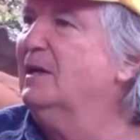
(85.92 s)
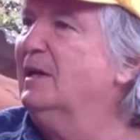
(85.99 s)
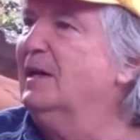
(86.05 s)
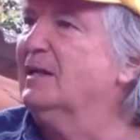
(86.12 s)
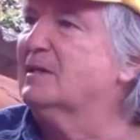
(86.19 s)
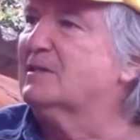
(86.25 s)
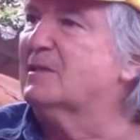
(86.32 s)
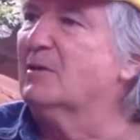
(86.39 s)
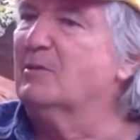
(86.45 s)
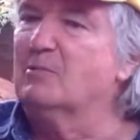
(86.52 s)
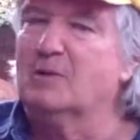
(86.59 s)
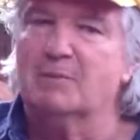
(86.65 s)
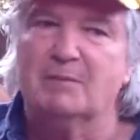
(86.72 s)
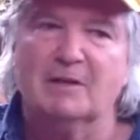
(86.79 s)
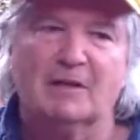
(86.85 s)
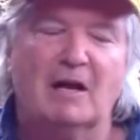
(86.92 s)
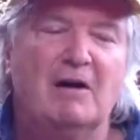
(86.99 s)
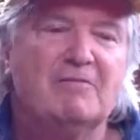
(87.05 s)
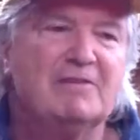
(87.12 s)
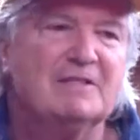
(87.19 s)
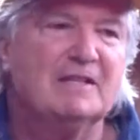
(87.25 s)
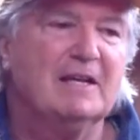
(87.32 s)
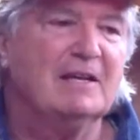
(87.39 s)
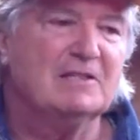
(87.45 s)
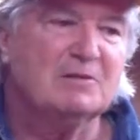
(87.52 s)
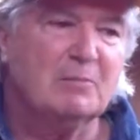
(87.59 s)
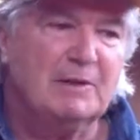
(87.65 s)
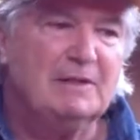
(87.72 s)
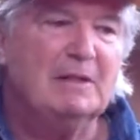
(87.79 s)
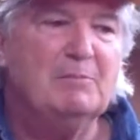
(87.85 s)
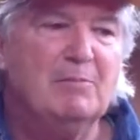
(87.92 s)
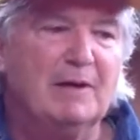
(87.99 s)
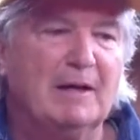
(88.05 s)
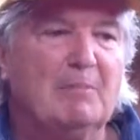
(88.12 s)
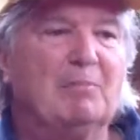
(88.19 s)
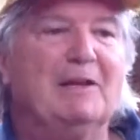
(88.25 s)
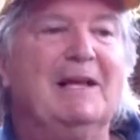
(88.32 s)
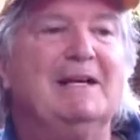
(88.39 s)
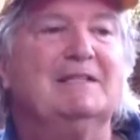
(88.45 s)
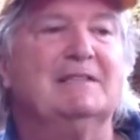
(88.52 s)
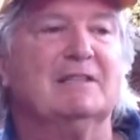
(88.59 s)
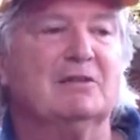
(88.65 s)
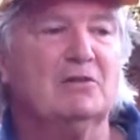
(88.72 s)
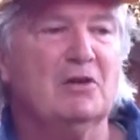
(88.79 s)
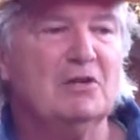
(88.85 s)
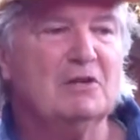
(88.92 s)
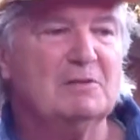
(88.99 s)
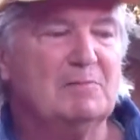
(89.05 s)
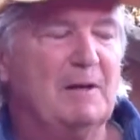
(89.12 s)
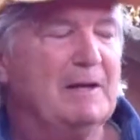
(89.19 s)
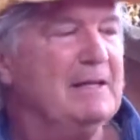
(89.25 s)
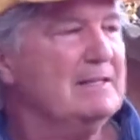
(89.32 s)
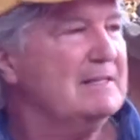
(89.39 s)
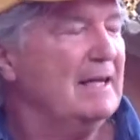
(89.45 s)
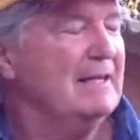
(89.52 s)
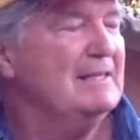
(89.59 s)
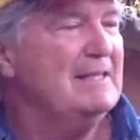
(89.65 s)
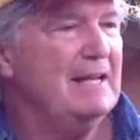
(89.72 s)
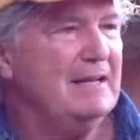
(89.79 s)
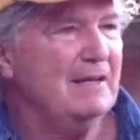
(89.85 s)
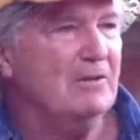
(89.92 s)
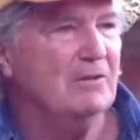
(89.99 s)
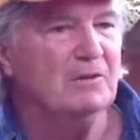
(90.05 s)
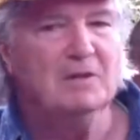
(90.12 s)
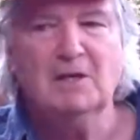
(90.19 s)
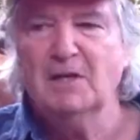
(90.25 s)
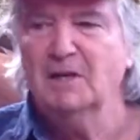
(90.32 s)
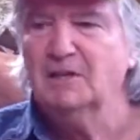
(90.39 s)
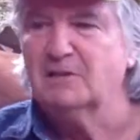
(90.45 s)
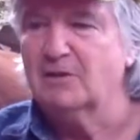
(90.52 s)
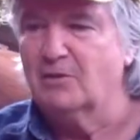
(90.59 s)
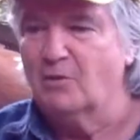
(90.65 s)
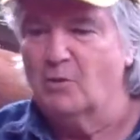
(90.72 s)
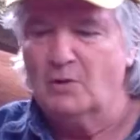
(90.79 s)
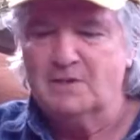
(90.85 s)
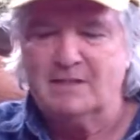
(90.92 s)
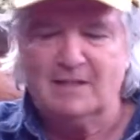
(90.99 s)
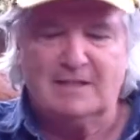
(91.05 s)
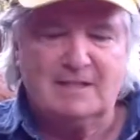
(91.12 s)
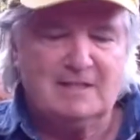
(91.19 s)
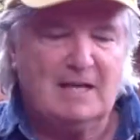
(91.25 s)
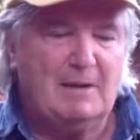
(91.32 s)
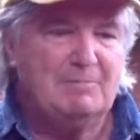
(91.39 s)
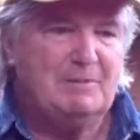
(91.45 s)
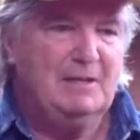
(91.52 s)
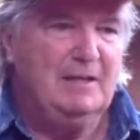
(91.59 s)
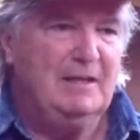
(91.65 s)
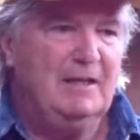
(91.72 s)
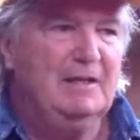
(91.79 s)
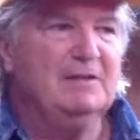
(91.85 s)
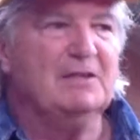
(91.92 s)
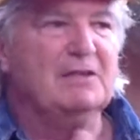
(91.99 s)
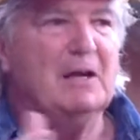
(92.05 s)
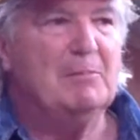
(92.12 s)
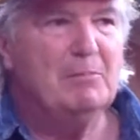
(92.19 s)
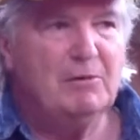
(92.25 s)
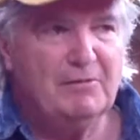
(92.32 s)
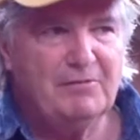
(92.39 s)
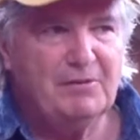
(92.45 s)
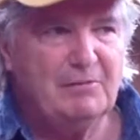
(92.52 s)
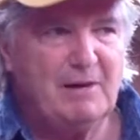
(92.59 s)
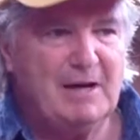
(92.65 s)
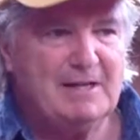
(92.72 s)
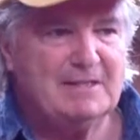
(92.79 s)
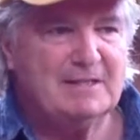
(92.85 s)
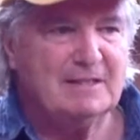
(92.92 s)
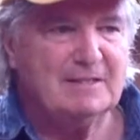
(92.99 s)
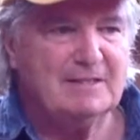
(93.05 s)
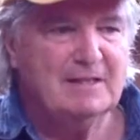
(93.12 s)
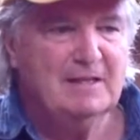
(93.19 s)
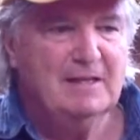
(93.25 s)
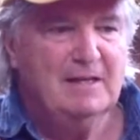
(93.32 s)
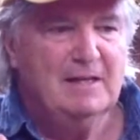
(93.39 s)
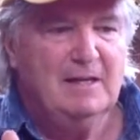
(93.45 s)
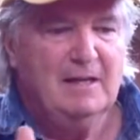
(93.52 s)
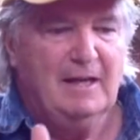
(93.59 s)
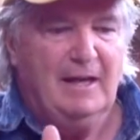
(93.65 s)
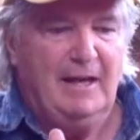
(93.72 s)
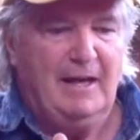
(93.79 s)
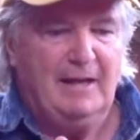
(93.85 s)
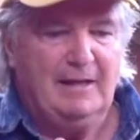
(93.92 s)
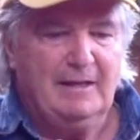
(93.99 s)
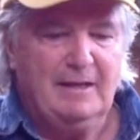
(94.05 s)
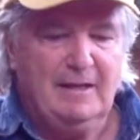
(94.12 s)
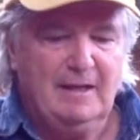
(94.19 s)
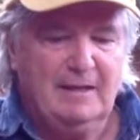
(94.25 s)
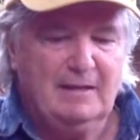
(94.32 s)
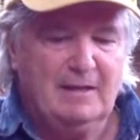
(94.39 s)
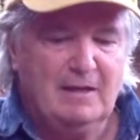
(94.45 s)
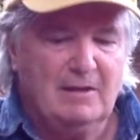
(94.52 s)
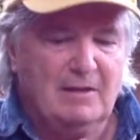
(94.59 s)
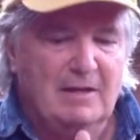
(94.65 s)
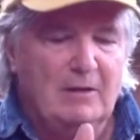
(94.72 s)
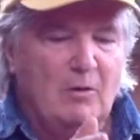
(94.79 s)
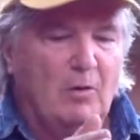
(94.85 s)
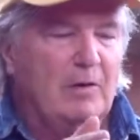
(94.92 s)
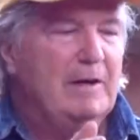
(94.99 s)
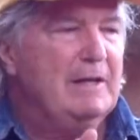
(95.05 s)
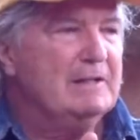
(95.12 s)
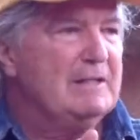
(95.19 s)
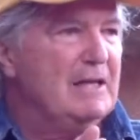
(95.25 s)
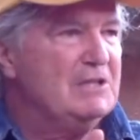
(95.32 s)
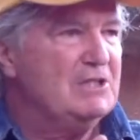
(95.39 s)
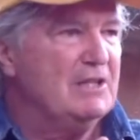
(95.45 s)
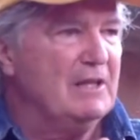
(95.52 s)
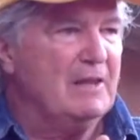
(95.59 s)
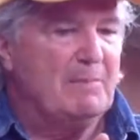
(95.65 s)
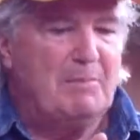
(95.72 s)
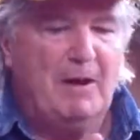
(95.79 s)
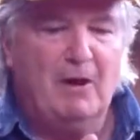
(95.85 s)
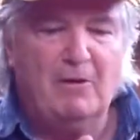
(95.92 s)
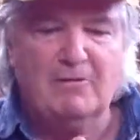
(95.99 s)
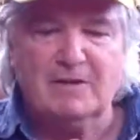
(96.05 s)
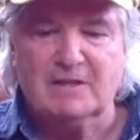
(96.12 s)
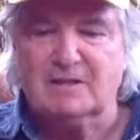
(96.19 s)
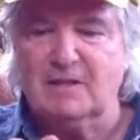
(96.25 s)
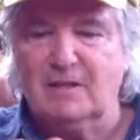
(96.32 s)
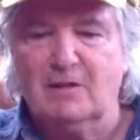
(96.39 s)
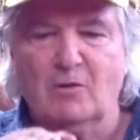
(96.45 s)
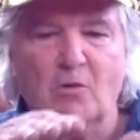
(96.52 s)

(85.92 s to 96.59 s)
And so it would have been confiscated. So we did bring a plastic dog spine. It's identical to the horse except in the number of thoracics and in the orientation of the pelvis. In a